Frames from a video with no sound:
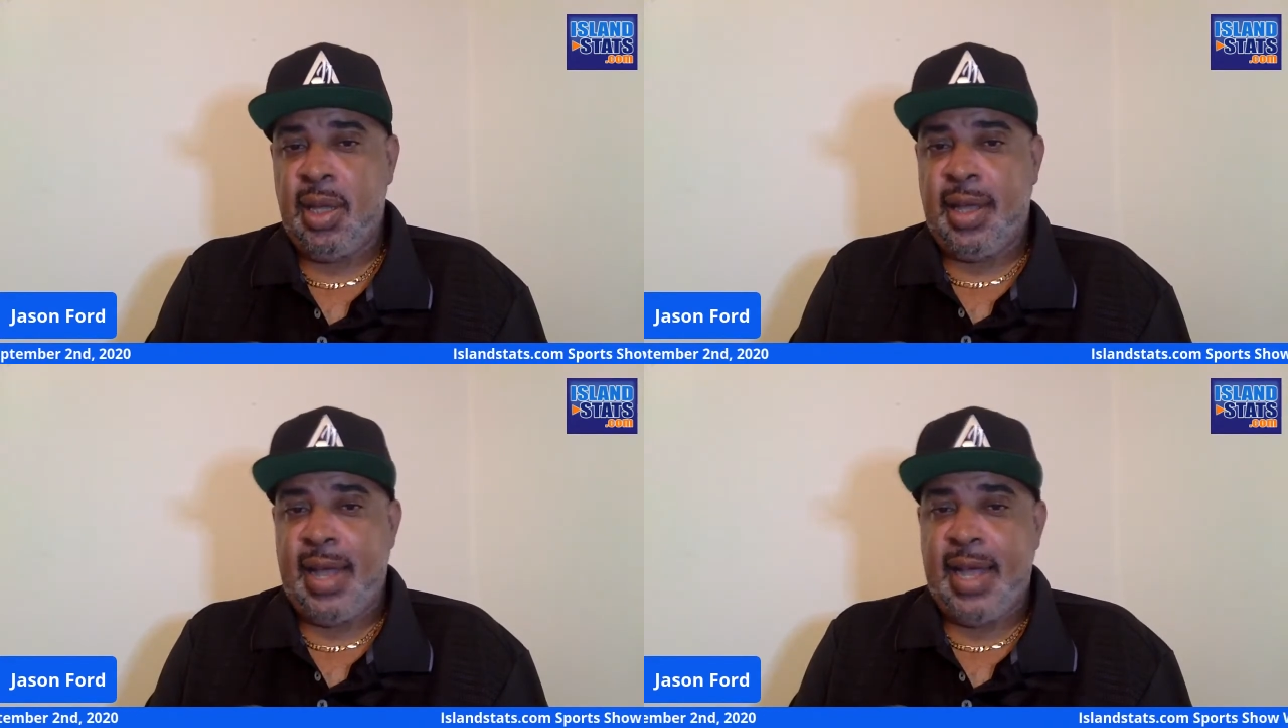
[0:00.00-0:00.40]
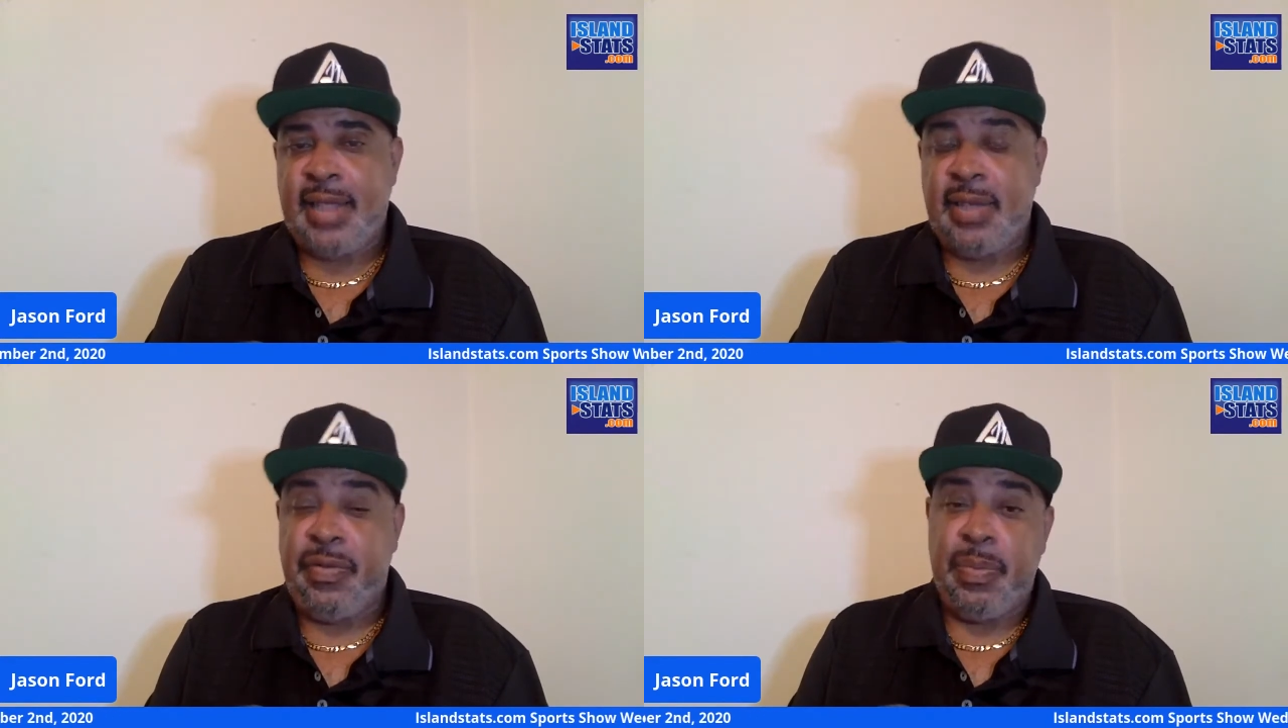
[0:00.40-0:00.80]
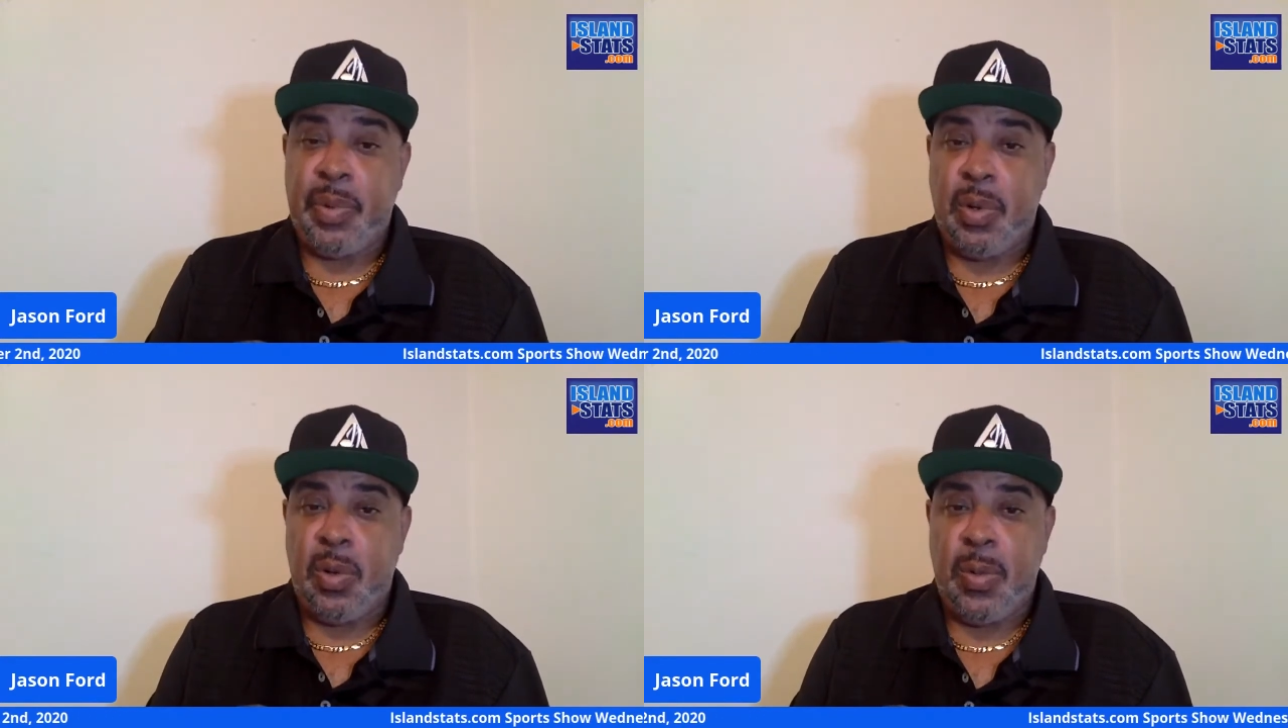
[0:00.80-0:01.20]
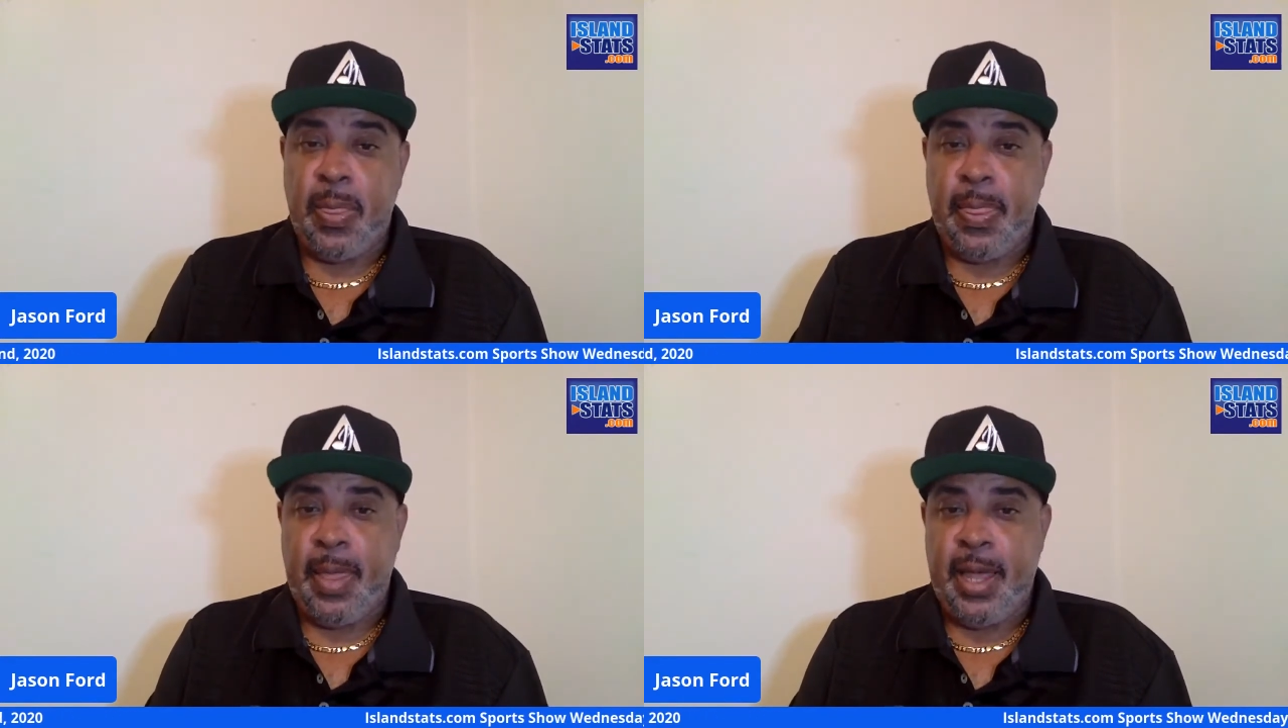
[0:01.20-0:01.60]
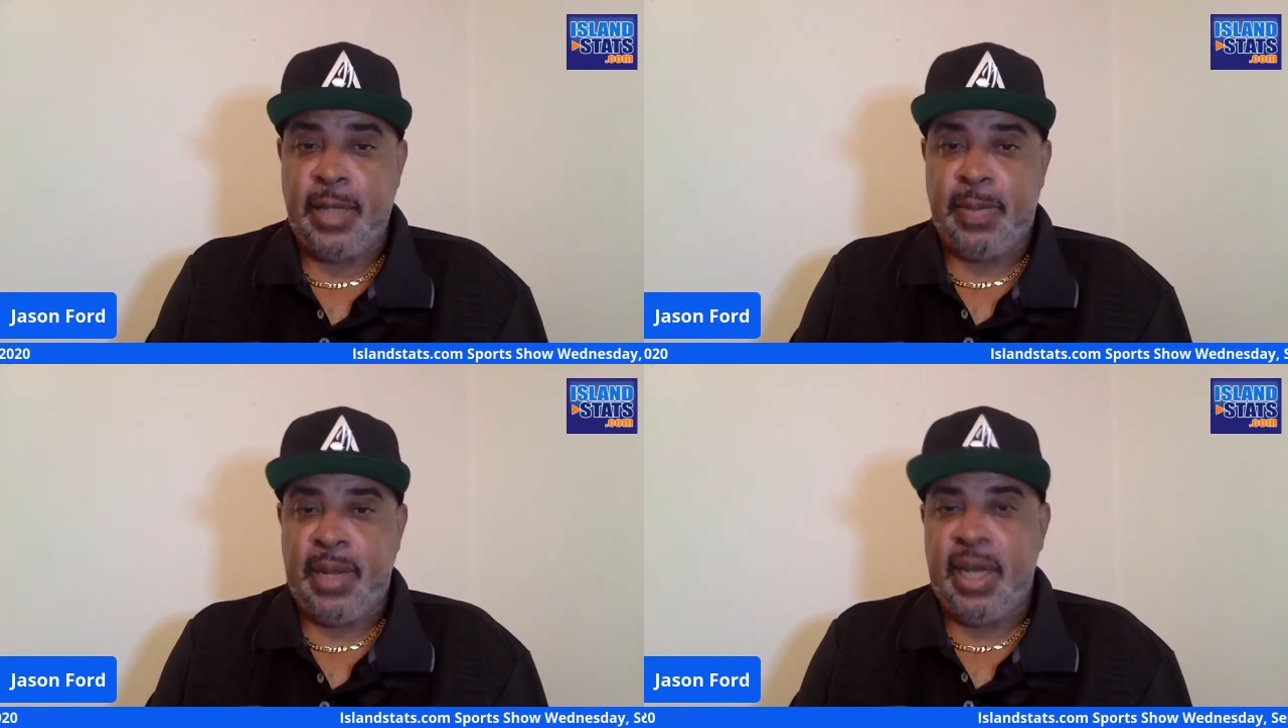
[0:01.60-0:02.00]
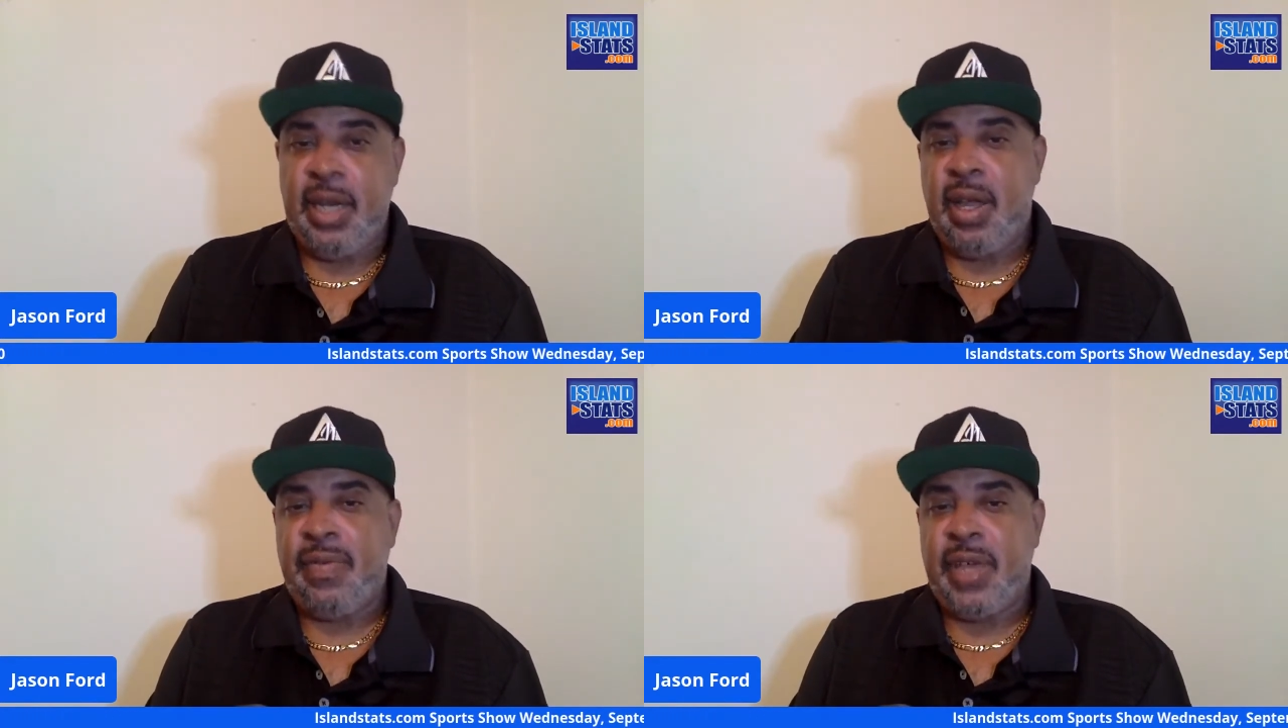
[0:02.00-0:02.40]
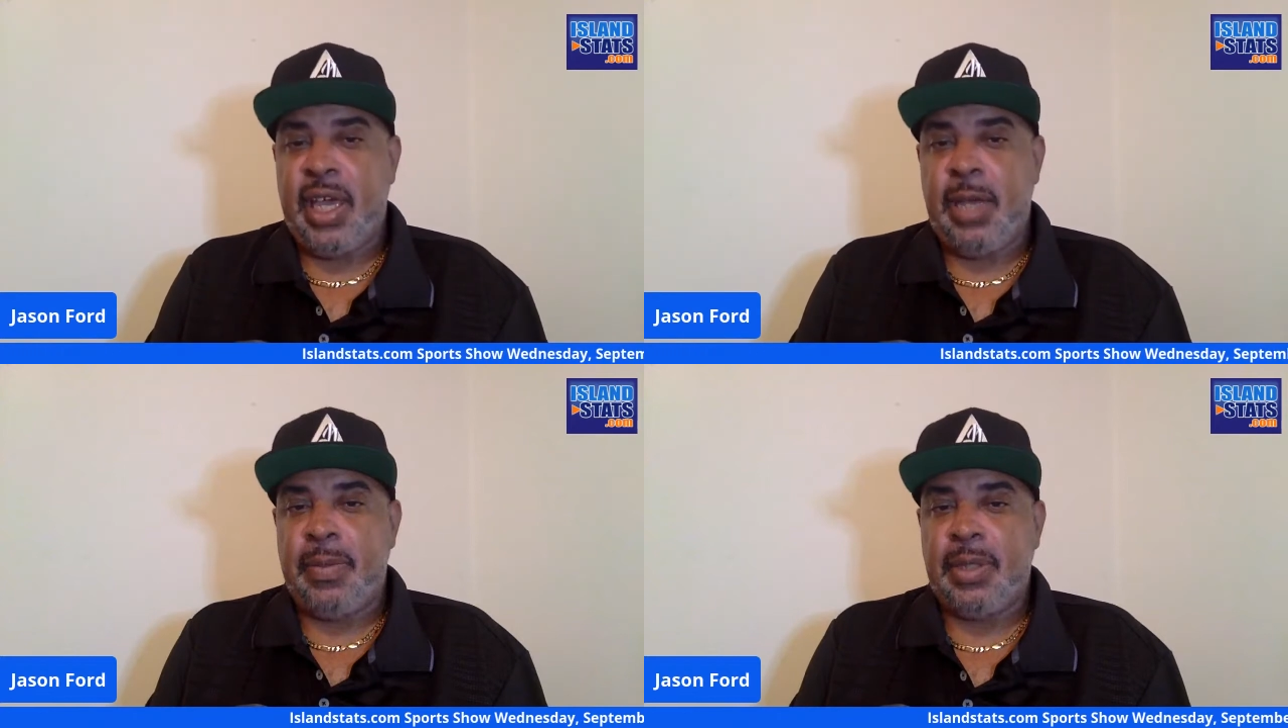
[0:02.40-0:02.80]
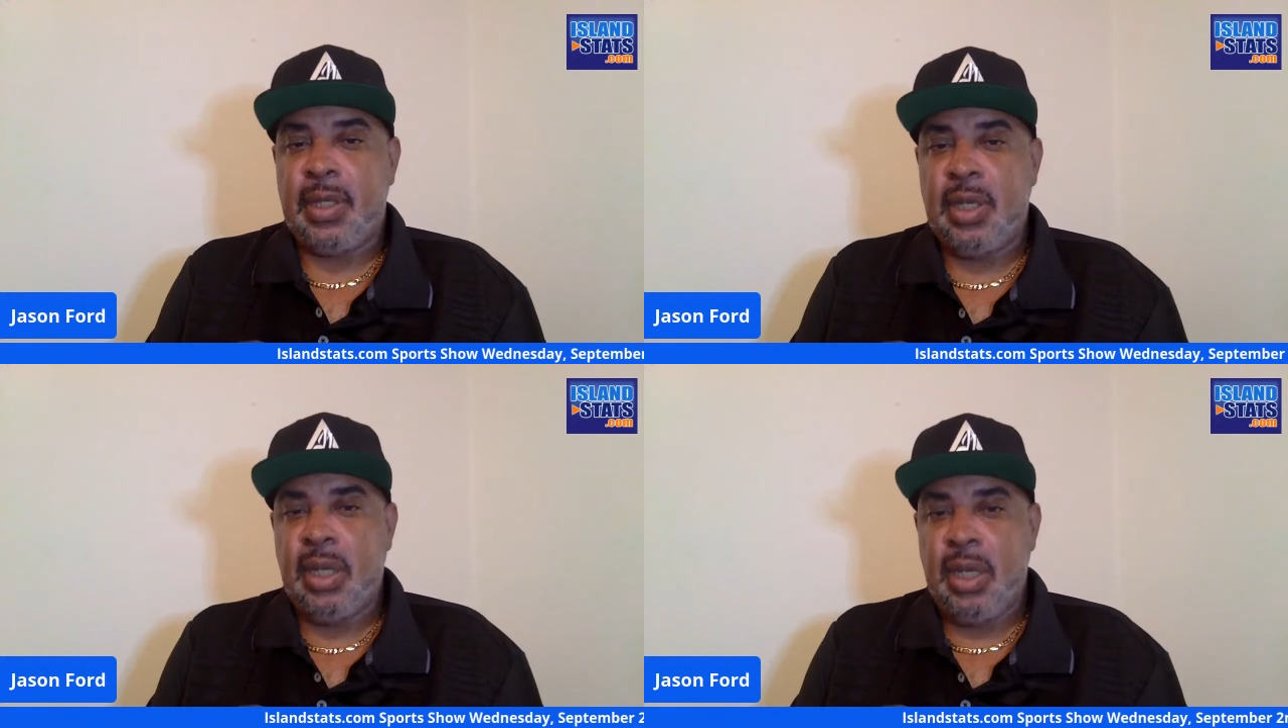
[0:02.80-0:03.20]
guys in football is playing enough games.